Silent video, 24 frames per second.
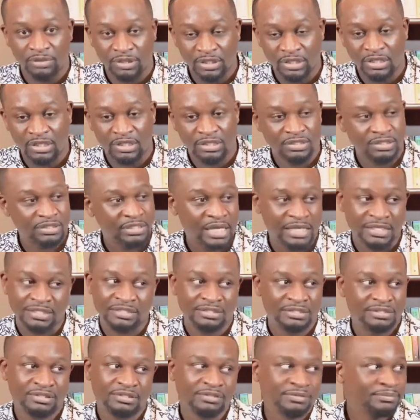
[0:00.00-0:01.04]
Because
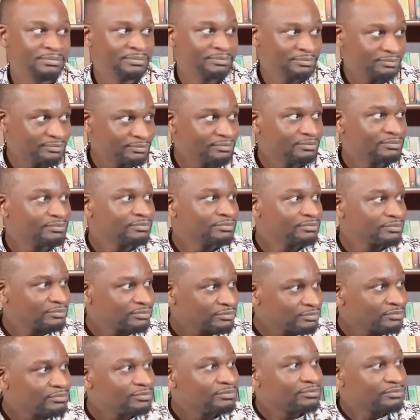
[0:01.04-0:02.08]
a real Christian
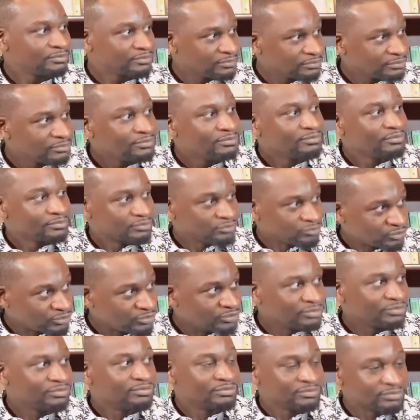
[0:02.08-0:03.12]
cannot
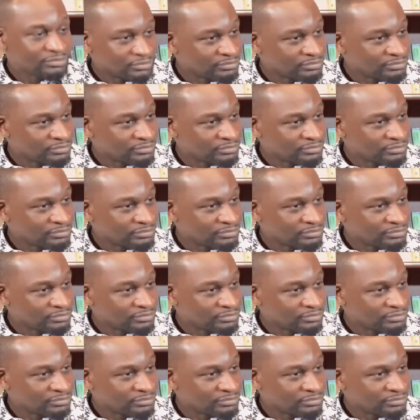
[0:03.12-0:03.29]
comfortably